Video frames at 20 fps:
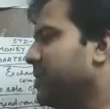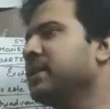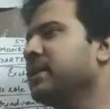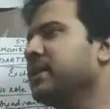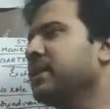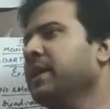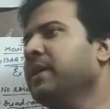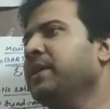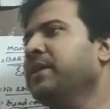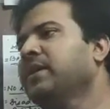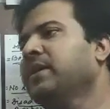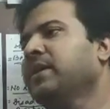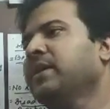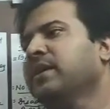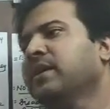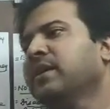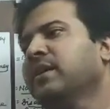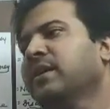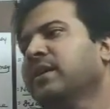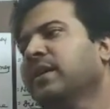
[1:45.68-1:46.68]
was seen
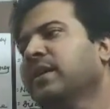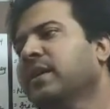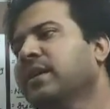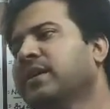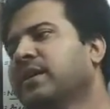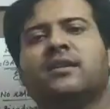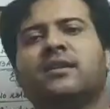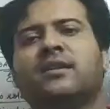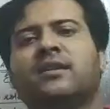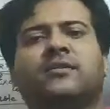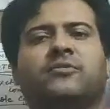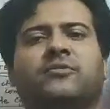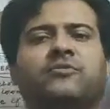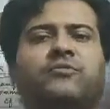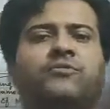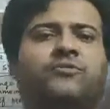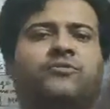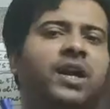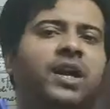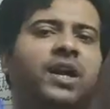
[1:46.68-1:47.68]
that
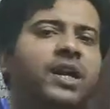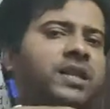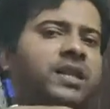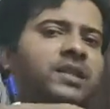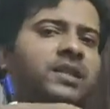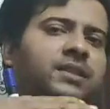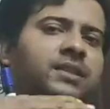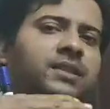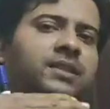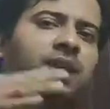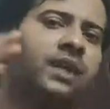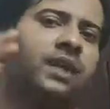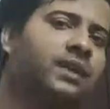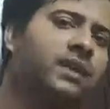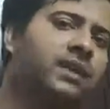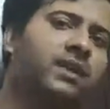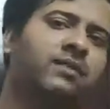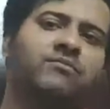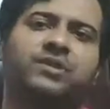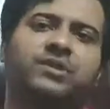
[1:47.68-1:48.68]
various
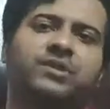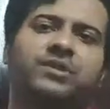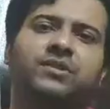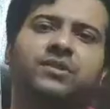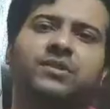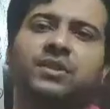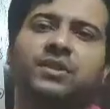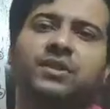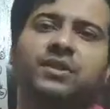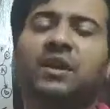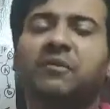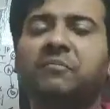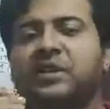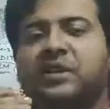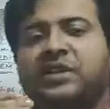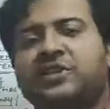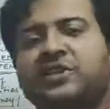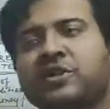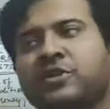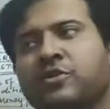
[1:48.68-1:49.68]
kingdoms, they
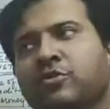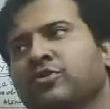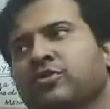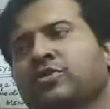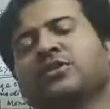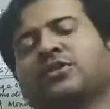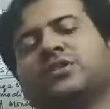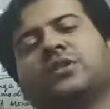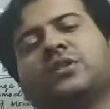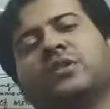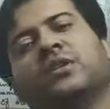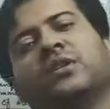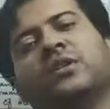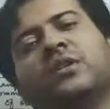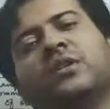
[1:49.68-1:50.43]
misused